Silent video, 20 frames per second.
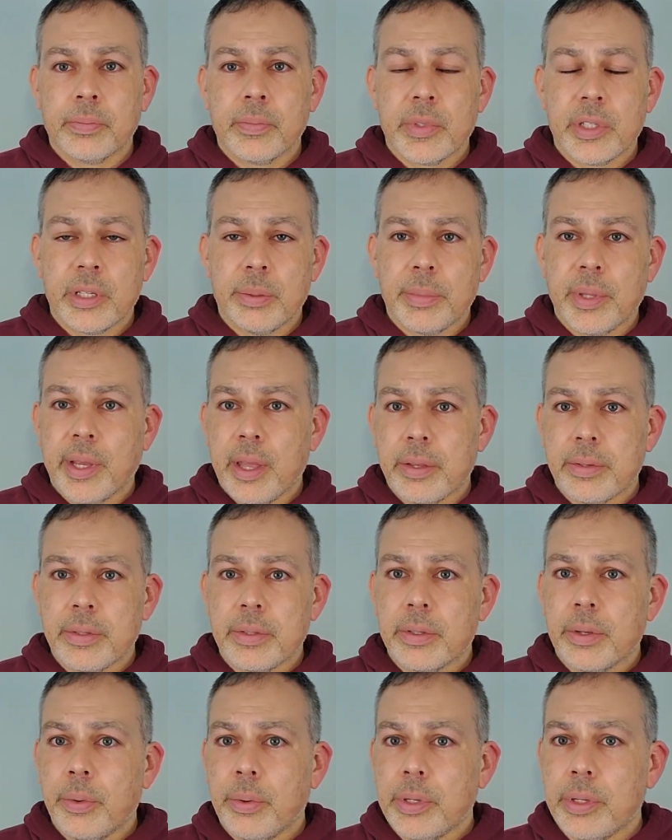Something else
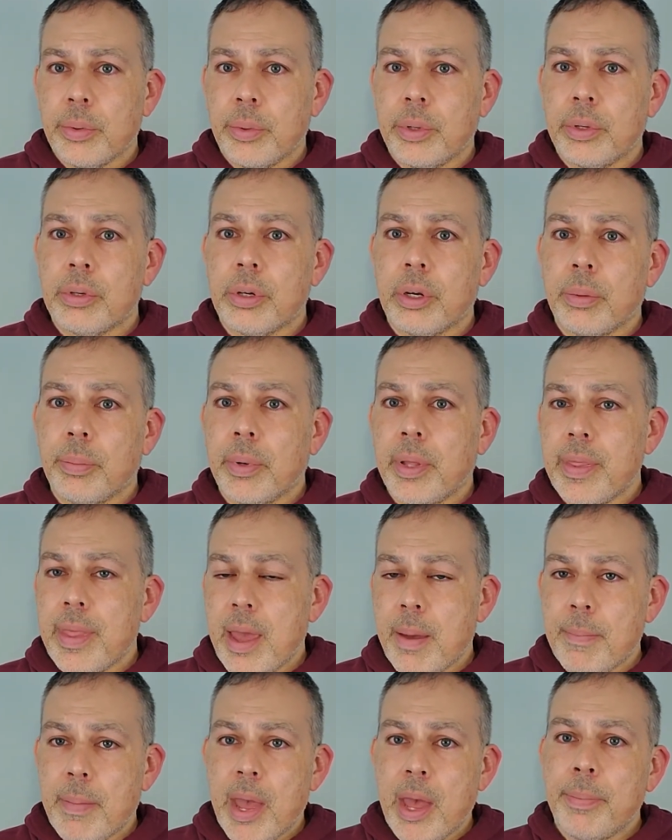is going to interpret
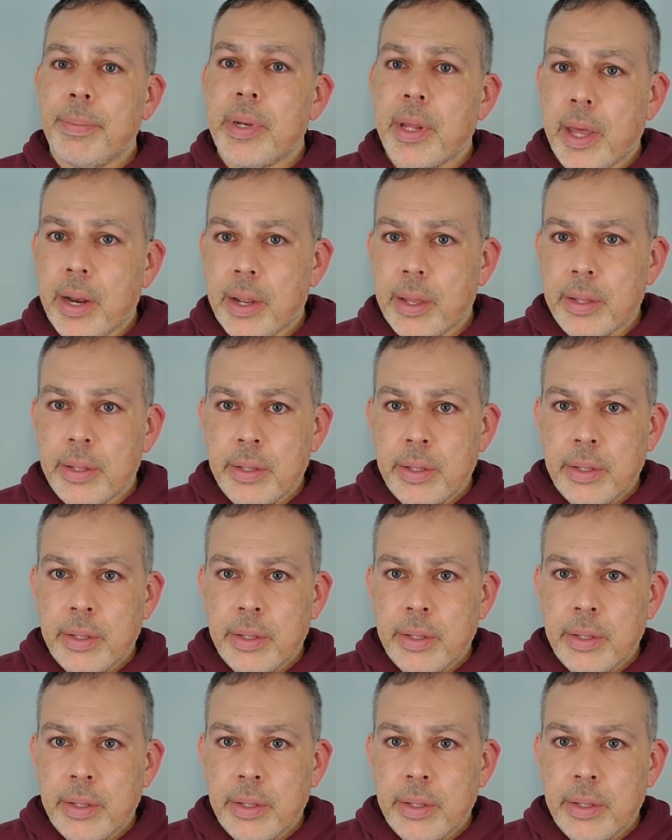that map data.